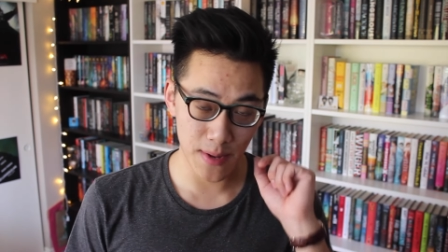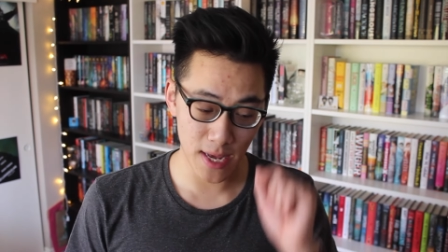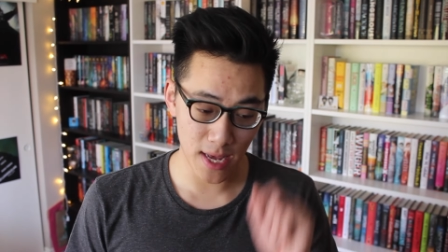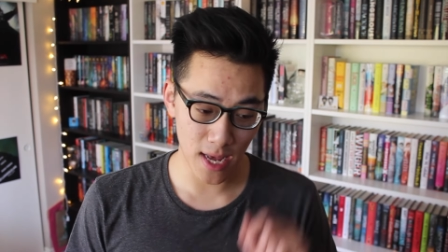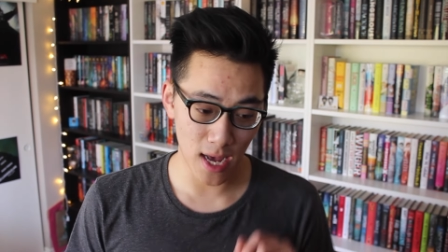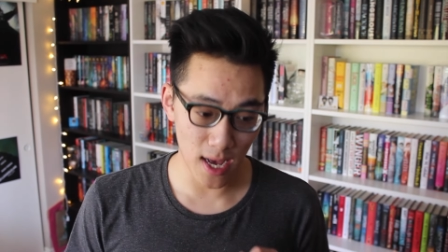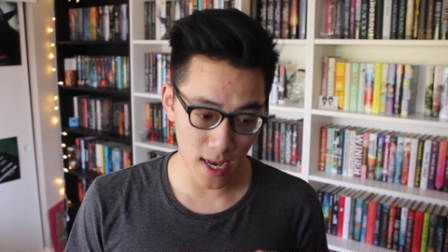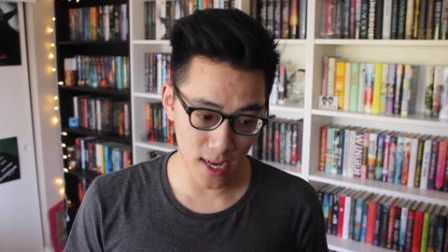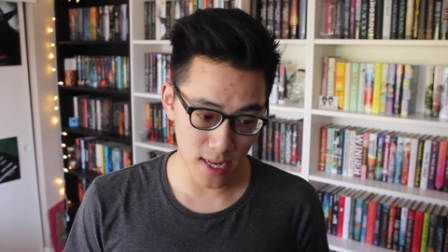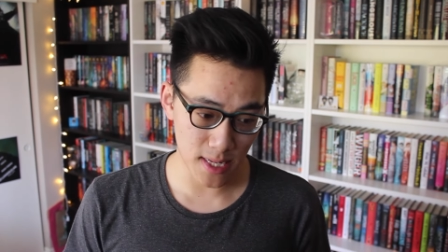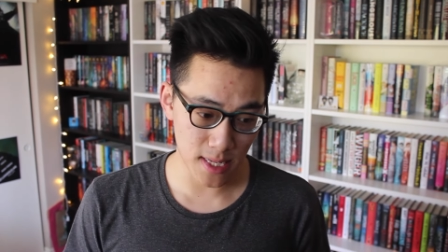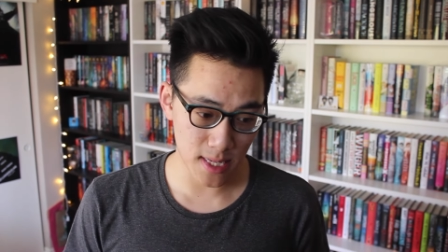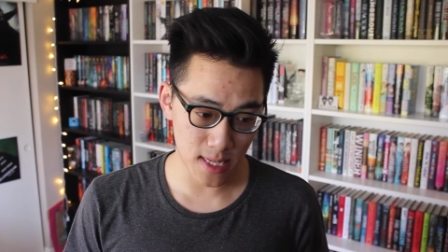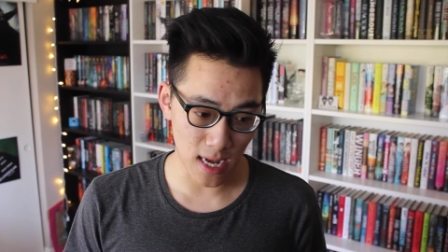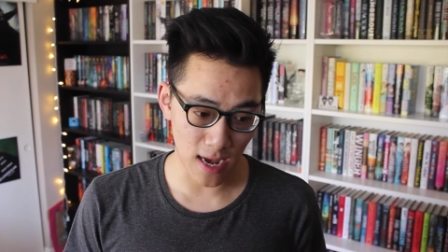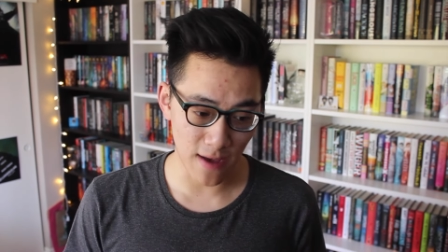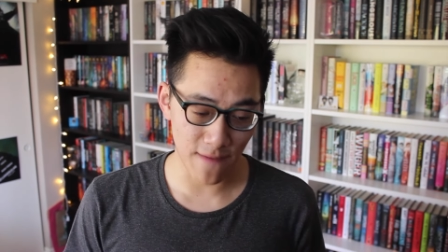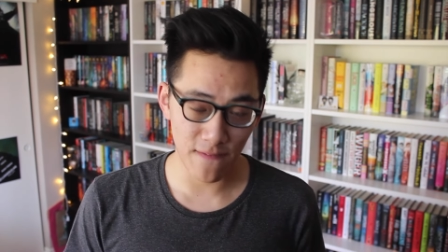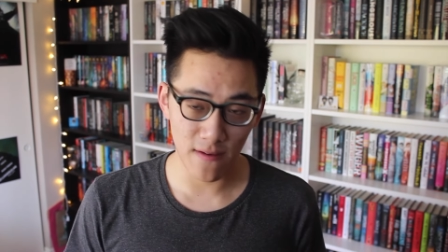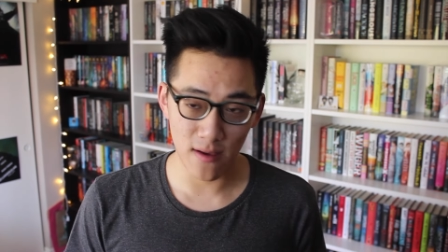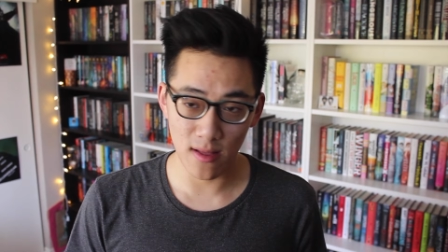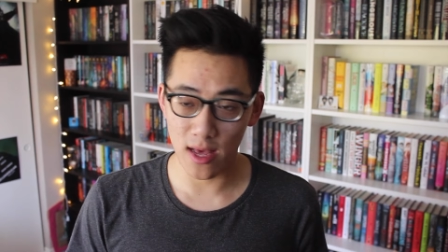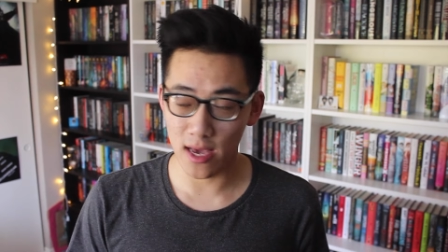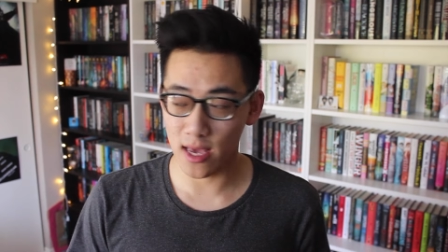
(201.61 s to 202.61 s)
because
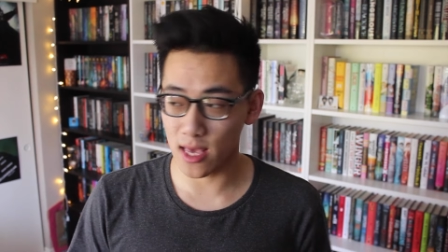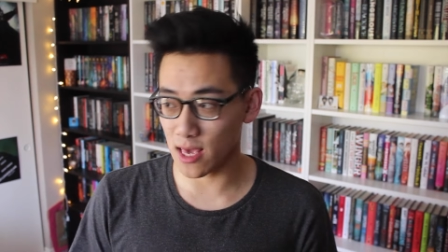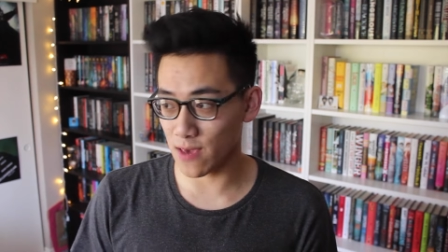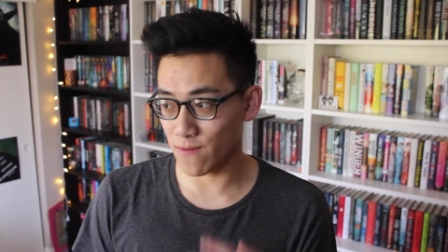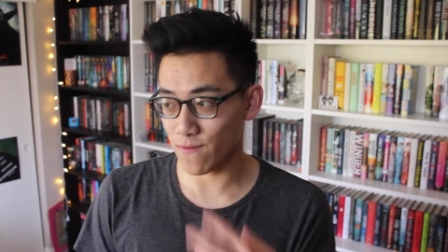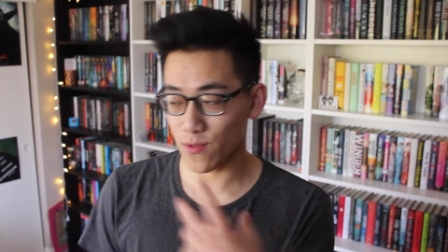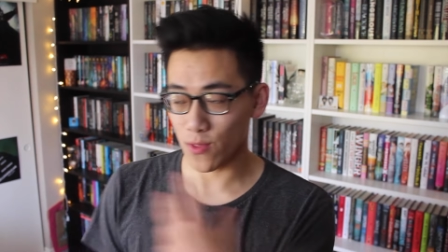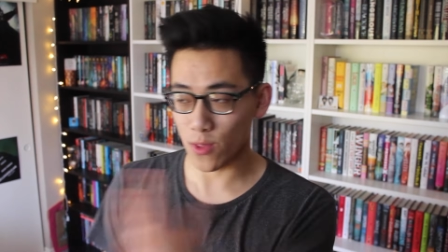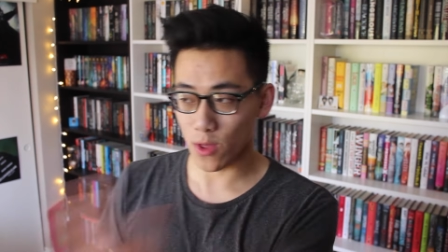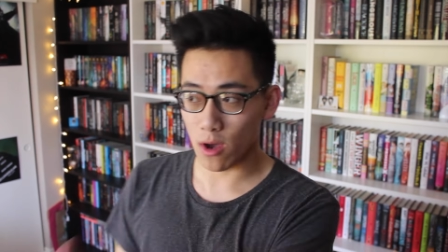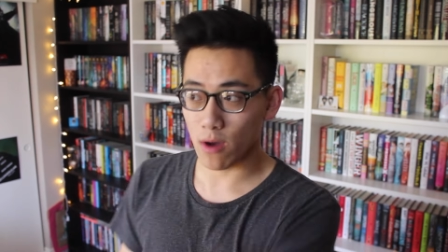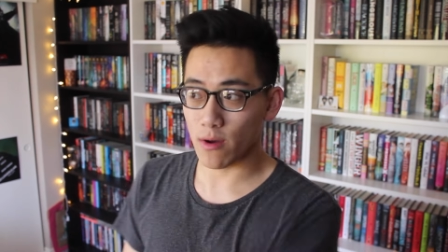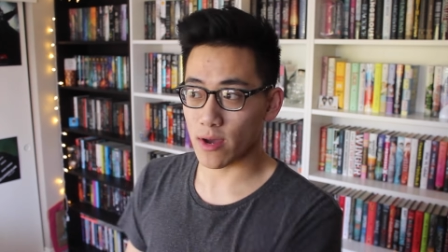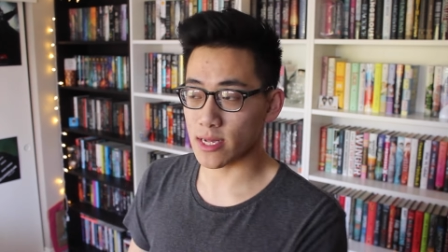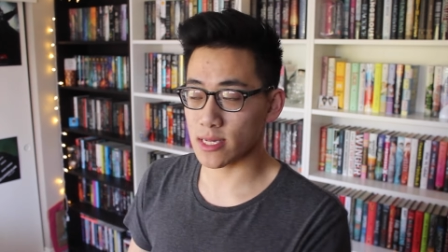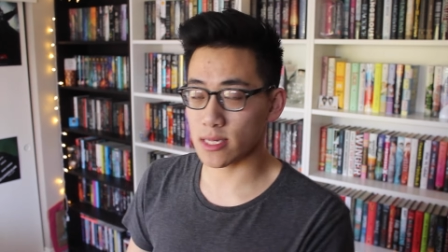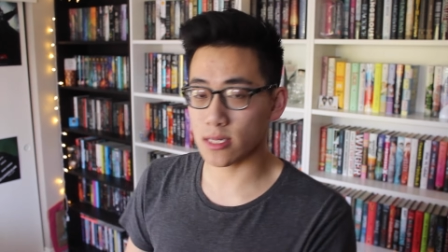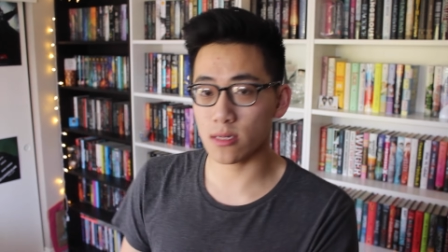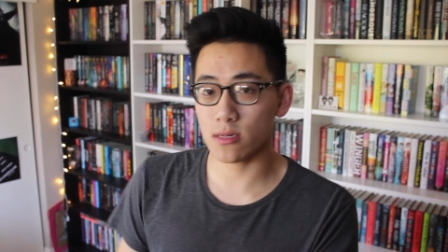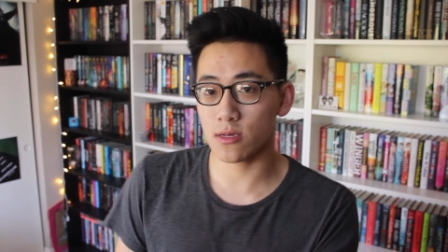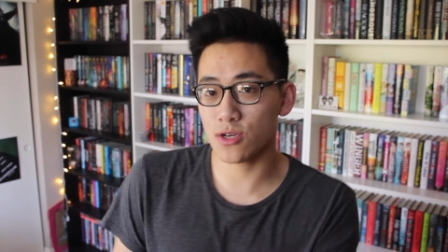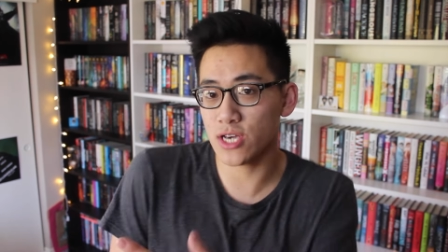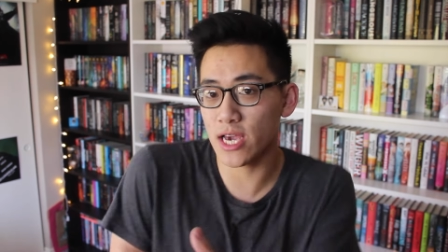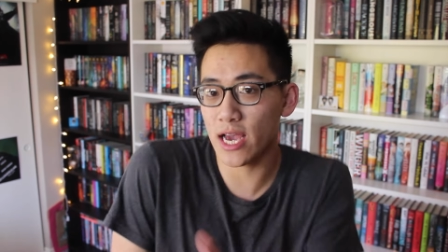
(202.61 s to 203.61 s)
I feel like even though
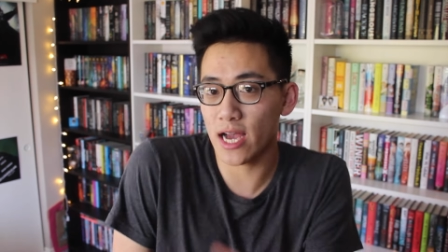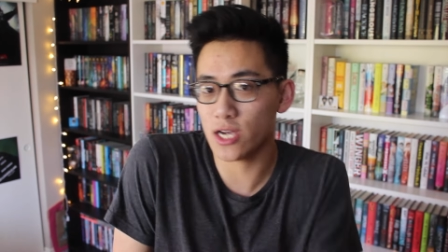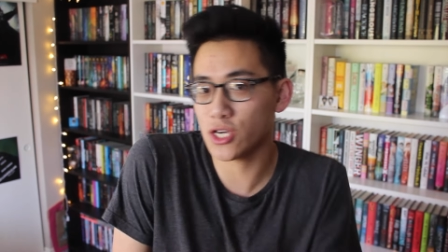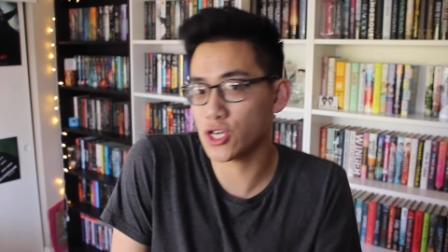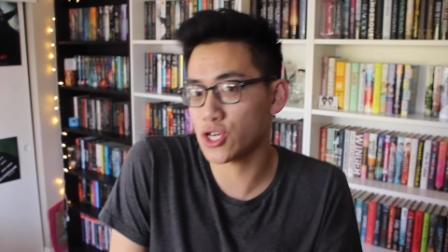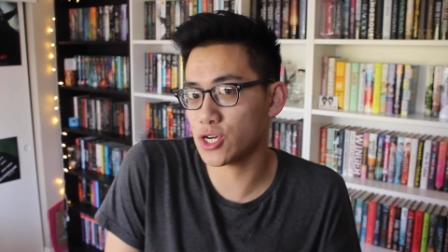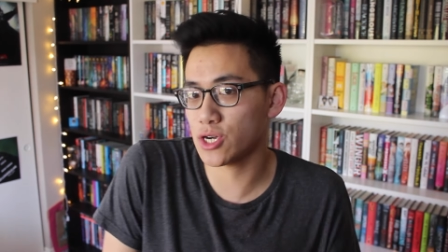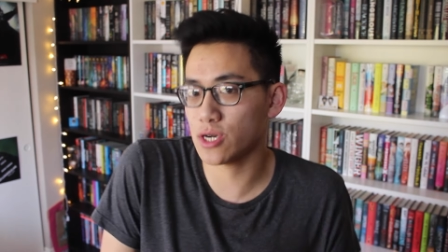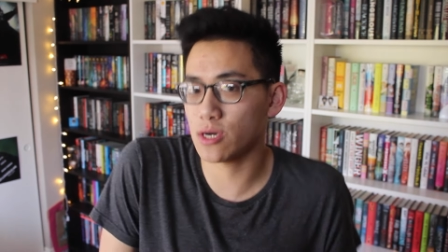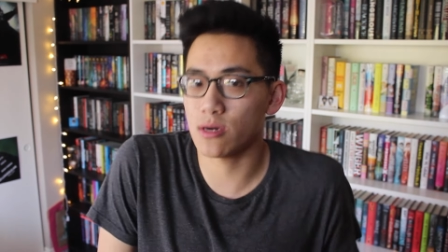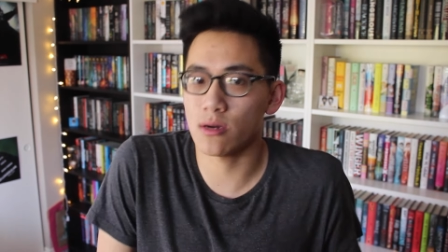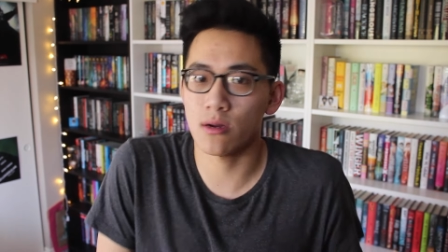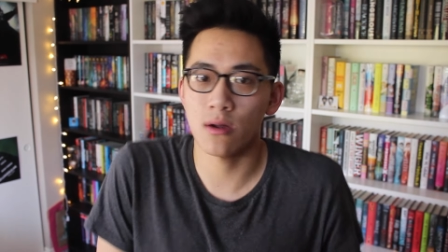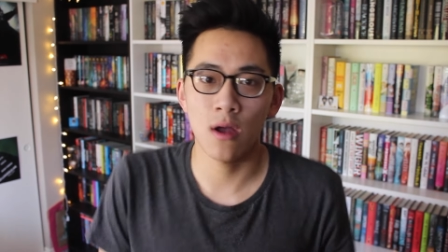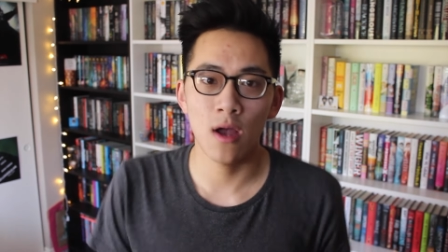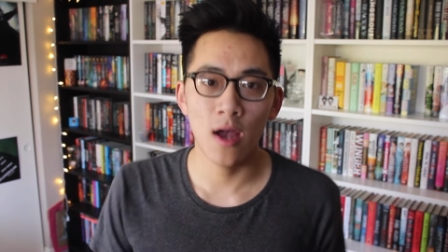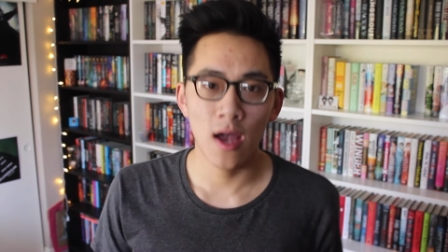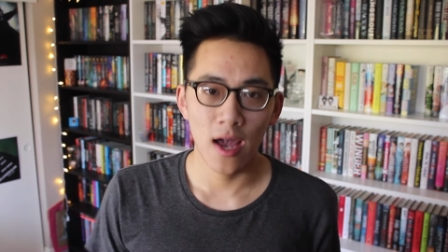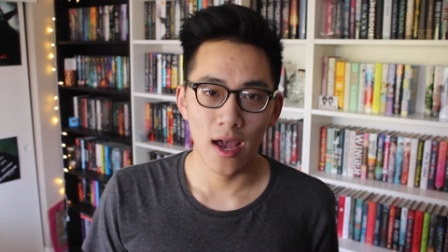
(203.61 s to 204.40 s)
it's, yeah, sure,